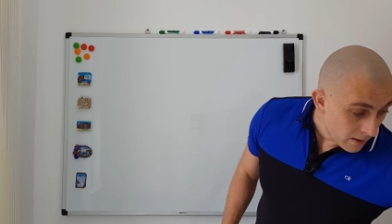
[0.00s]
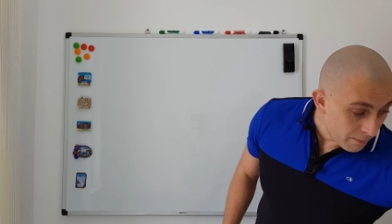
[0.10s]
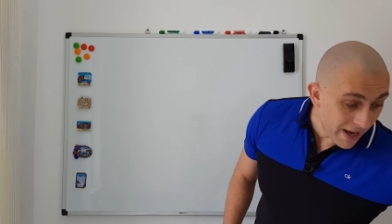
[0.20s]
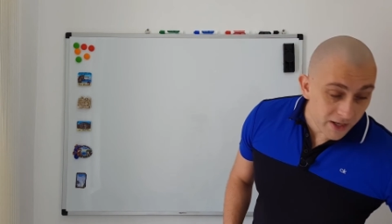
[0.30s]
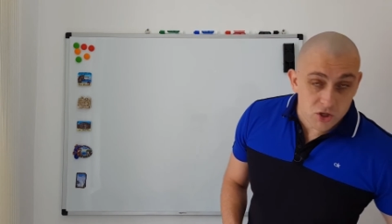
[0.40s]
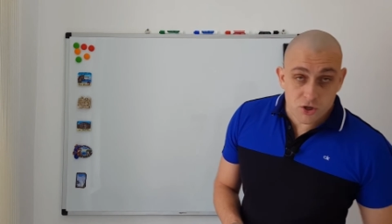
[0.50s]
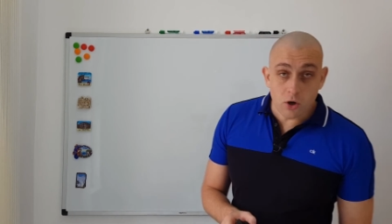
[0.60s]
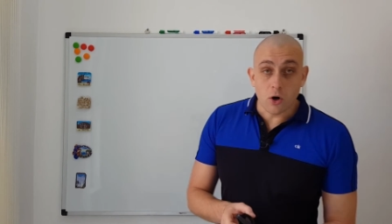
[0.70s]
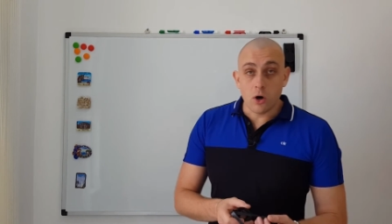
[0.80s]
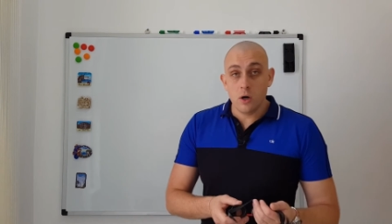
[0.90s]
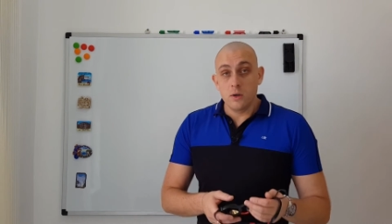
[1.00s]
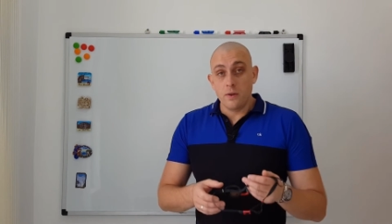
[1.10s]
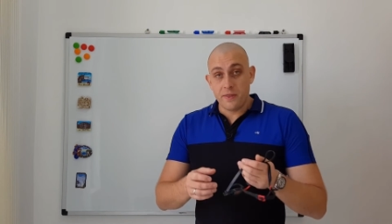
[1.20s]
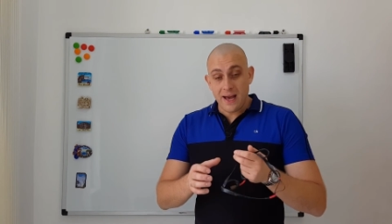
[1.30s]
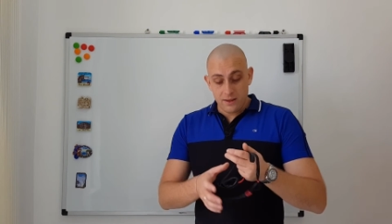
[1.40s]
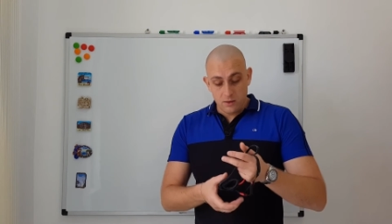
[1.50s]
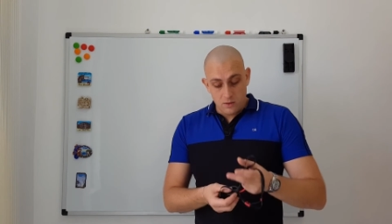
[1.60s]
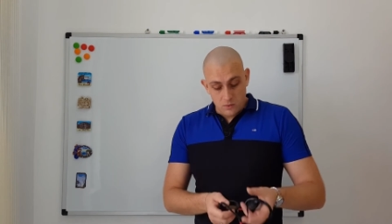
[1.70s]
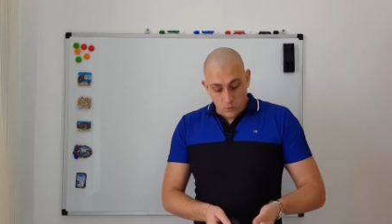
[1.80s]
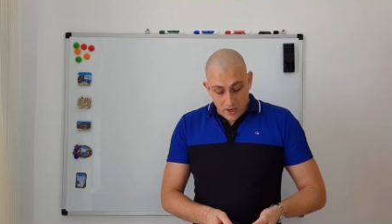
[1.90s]
make sure
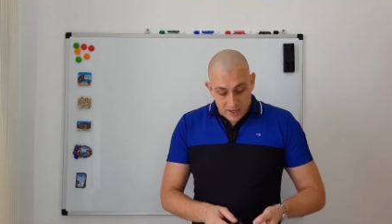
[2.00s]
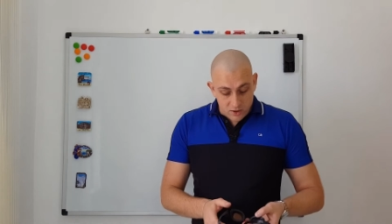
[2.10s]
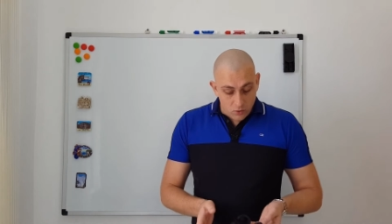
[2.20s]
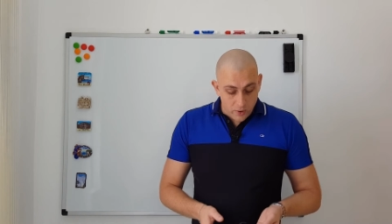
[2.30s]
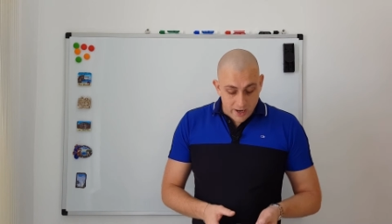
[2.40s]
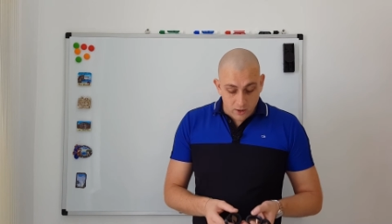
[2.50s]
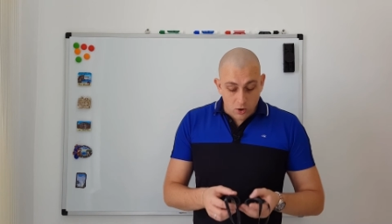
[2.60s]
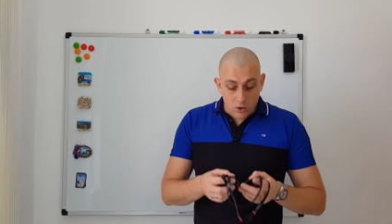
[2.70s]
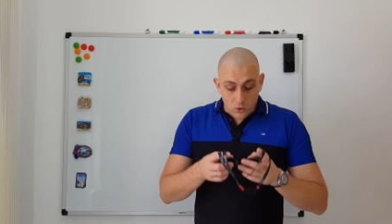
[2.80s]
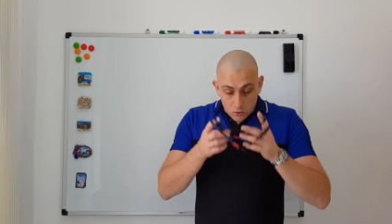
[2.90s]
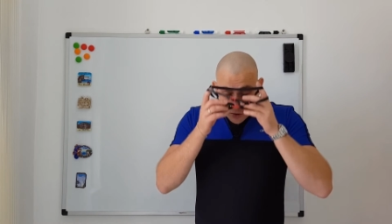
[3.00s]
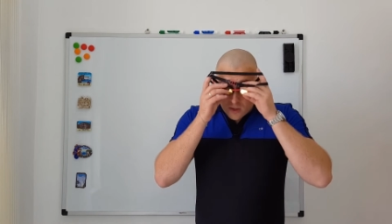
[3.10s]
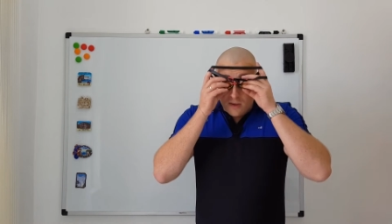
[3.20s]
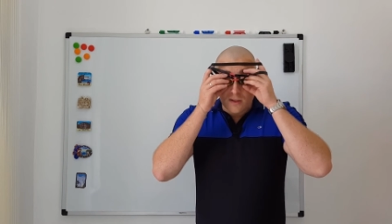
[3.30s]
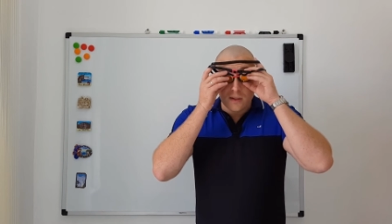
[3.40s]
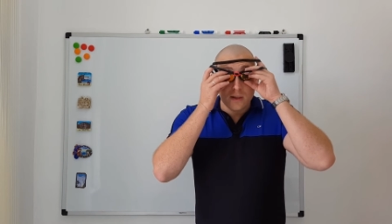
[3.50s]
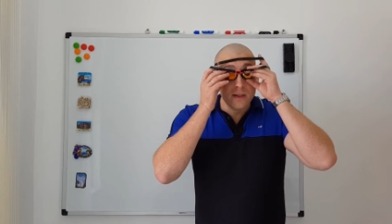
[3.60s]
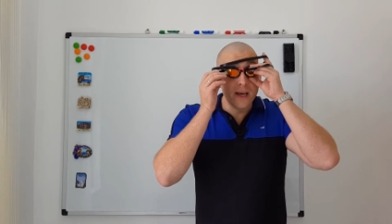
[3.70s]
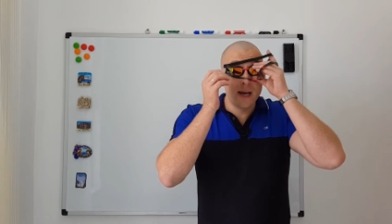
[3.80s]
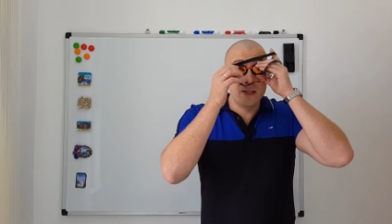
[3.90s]
that when you wear goggles,
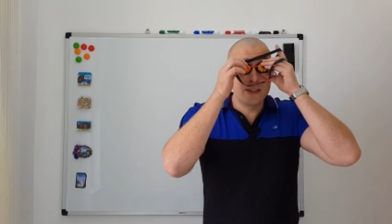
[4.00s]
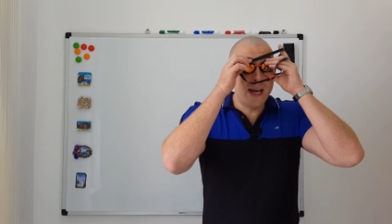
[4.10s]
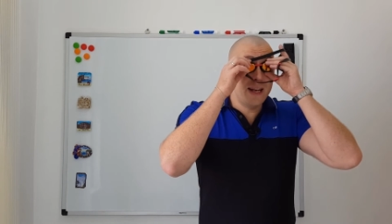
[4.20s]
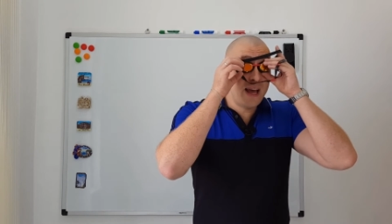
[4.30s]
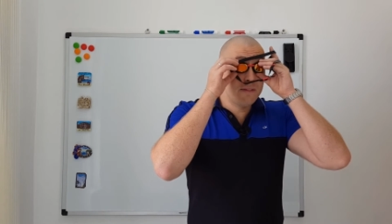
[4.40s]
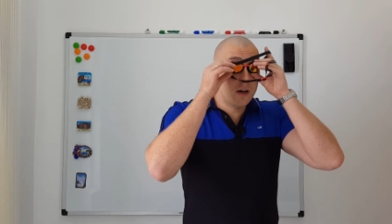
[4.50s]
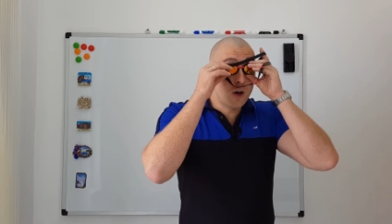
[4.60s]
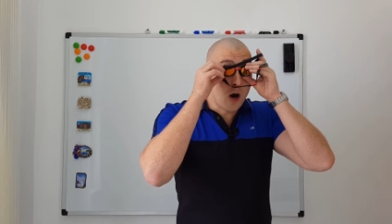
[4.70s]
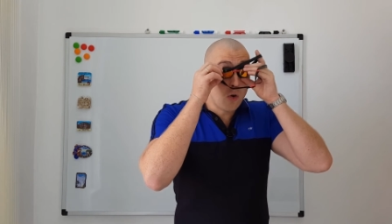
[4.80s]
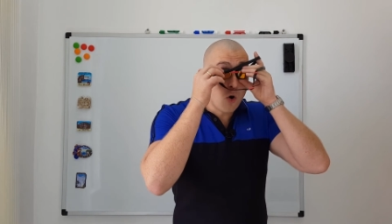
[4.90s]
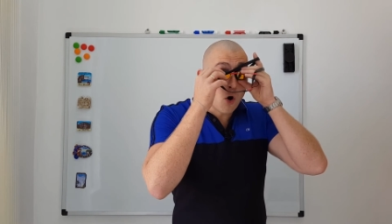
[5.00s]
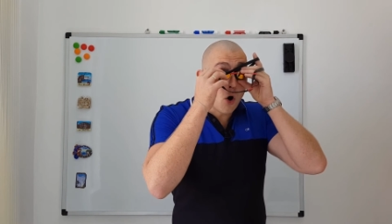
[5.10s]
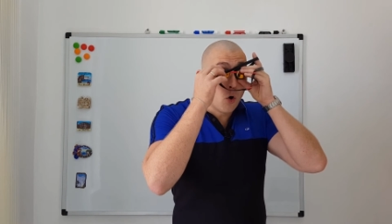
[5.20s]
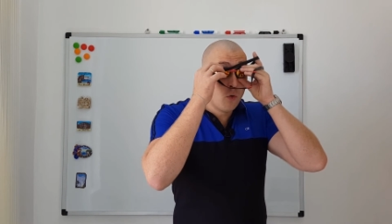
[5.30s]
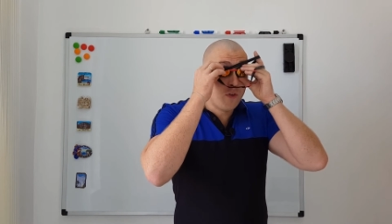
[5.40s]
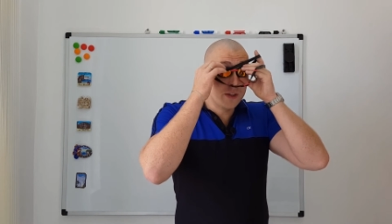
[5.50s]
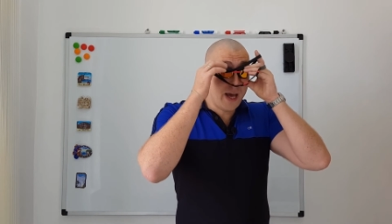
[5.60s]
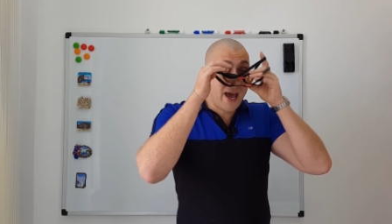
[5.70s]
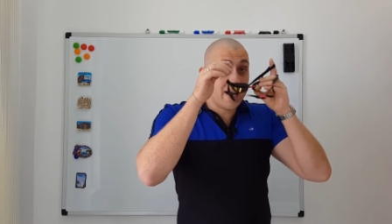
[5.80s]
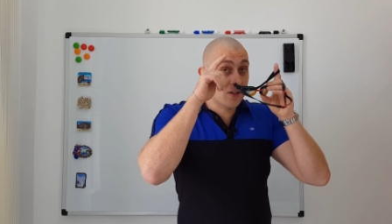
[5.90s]
yeah, they never go over
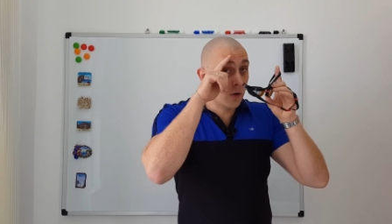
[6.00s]
the hat.